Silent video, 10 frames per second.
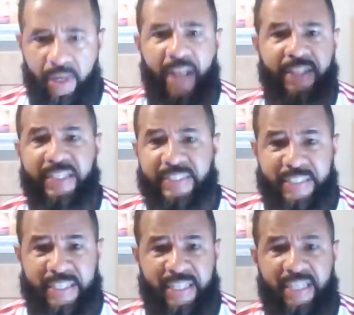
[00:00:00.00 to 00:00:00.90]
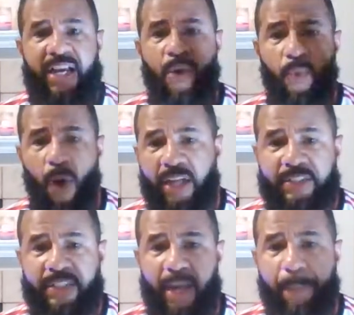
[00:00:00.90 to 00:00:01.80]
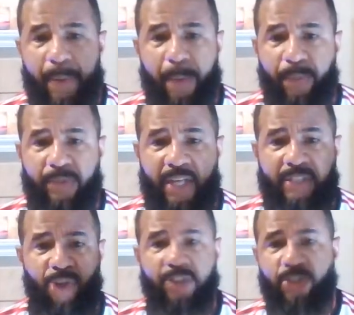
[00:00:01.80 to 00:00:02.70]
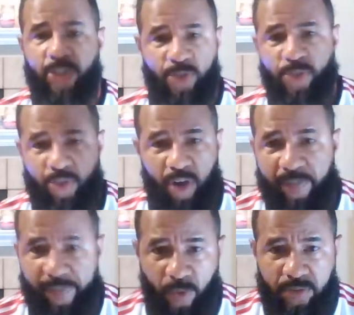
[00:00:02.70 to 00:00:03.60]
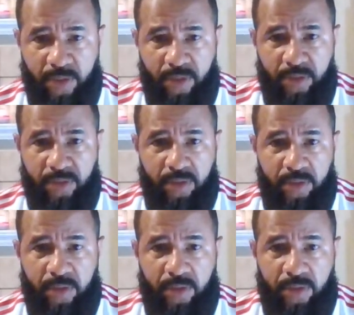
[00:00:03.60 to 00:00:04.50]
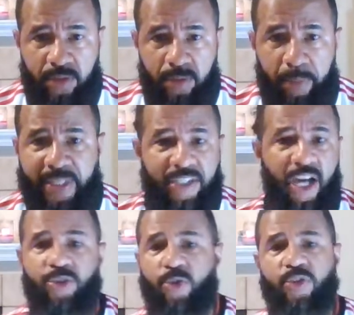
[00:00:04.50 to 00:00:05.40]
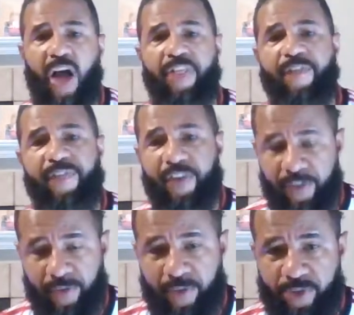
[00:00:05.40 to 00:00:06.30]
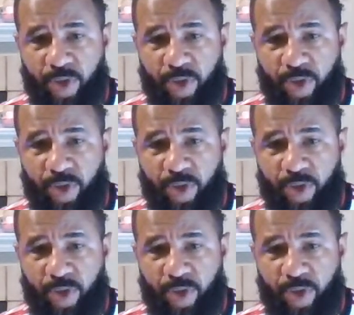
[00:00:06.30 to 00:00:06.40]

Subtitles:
and they see what there are people that try to use your vote, but they're not doing nothing for you.